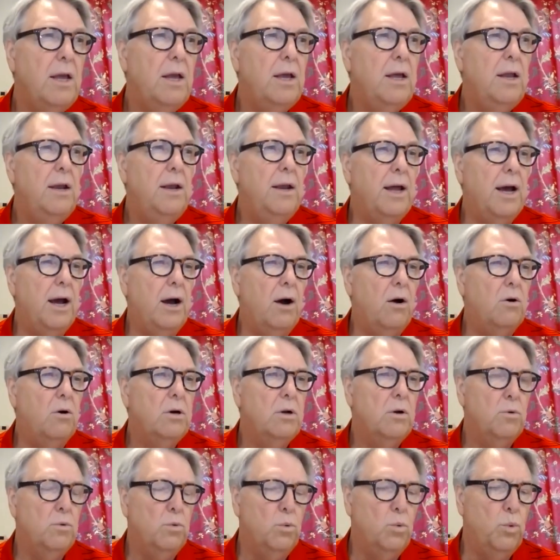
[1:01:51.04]
Now,
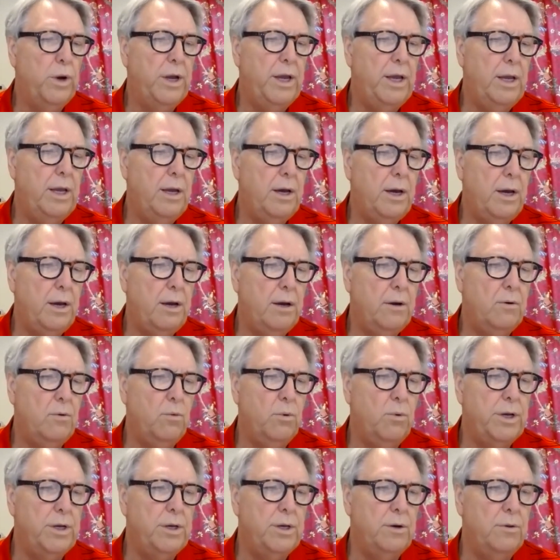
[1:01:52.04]
we
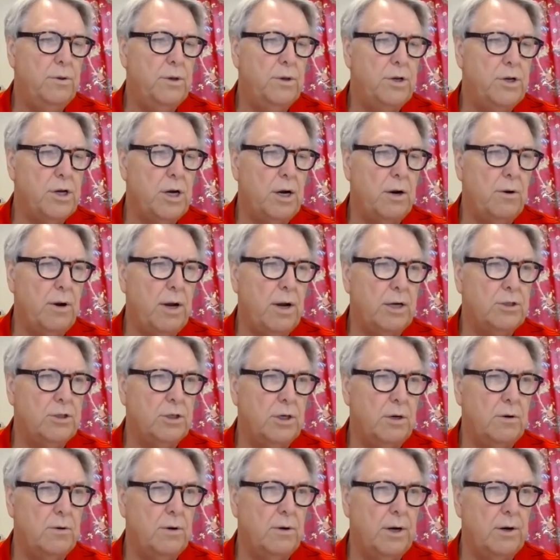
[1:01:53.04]
do the Generac
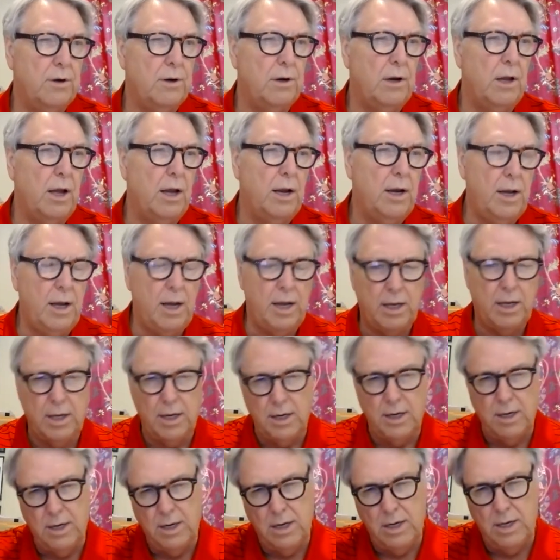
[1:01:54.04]
generator line. I
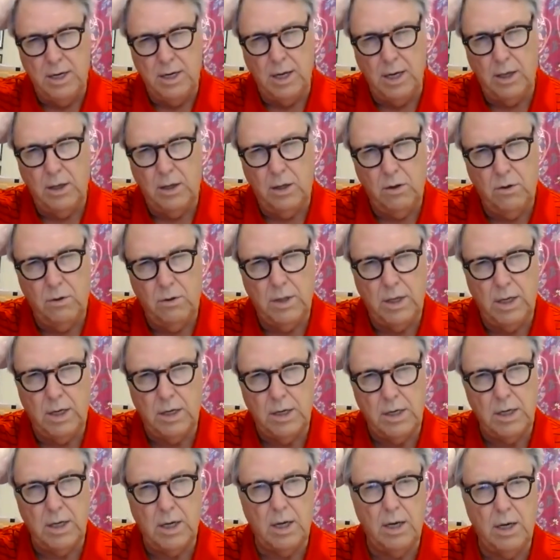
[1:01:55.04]
can tell you that
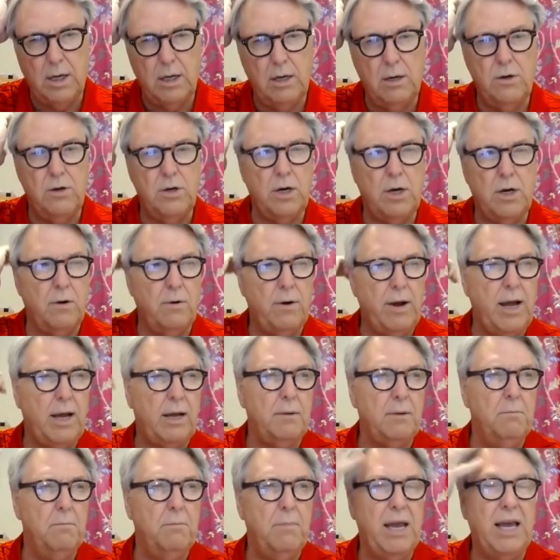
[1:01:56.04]
Generac
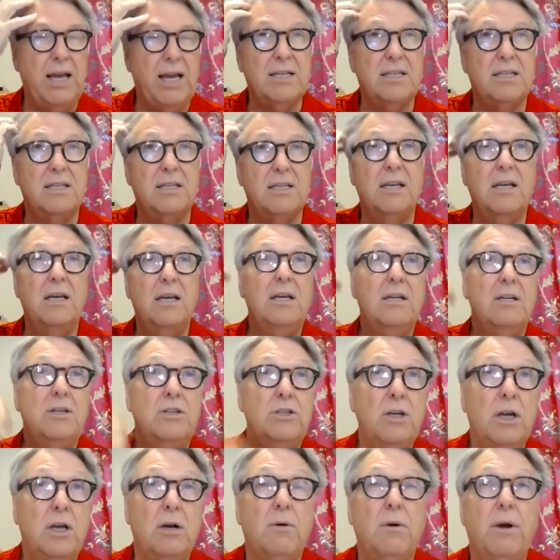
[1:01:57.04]
makes
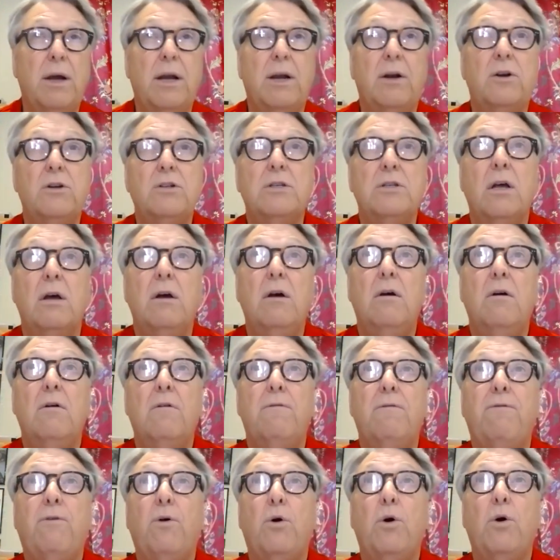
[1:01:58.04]
generators
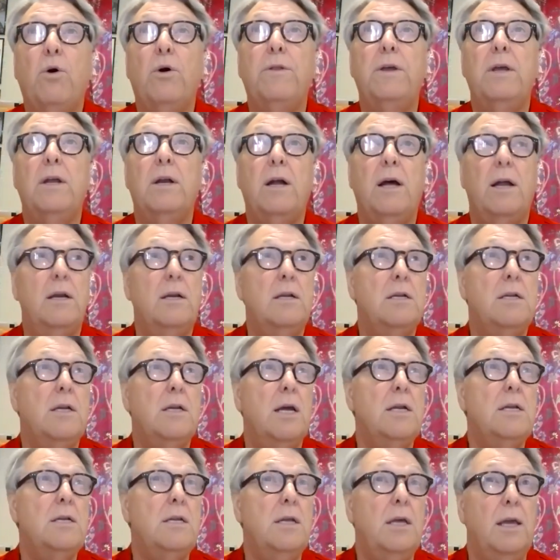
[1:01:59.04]
for the United
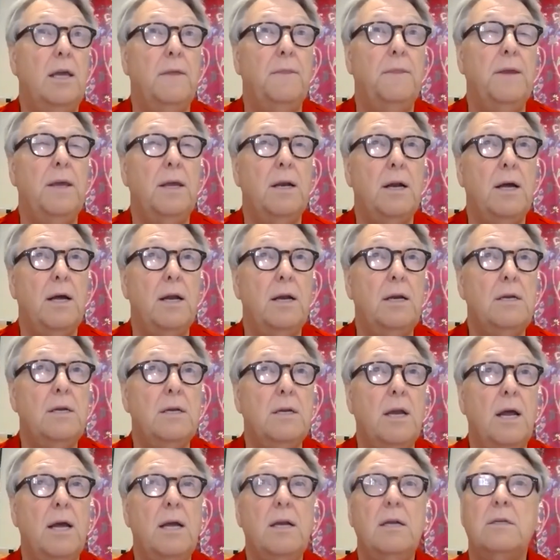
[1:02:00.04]
States in the United
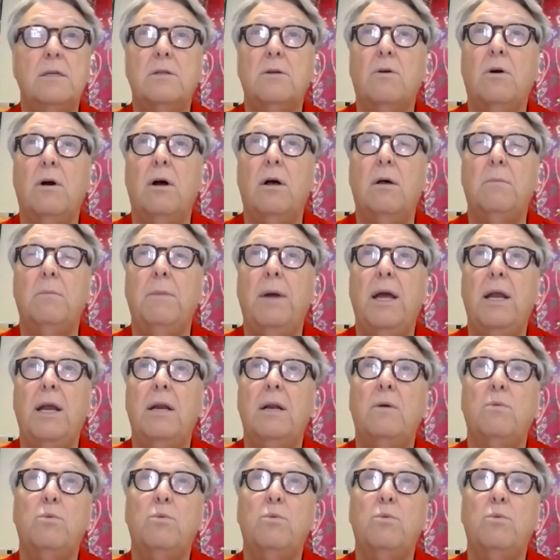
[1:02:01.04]
States. They're all made in